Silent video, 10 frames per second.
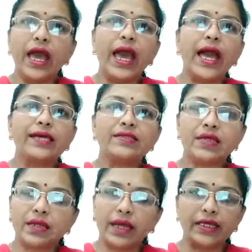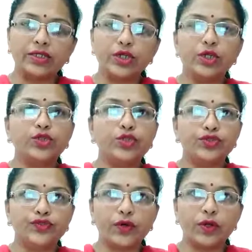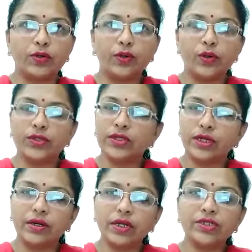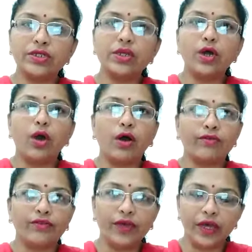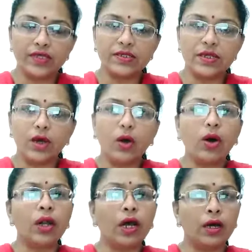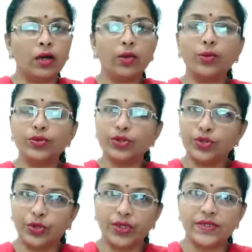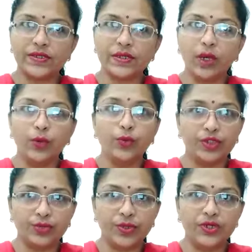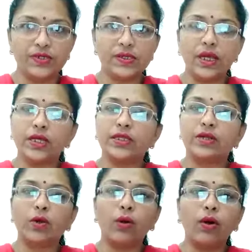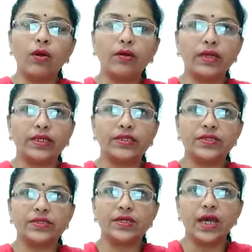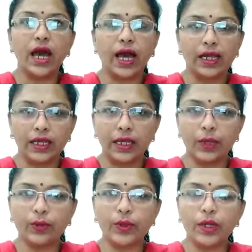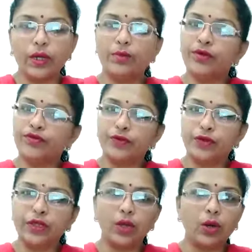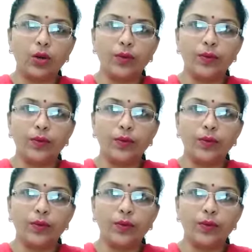has the right to follow the religion of his or her own choice, which means that all religions are equal before the law.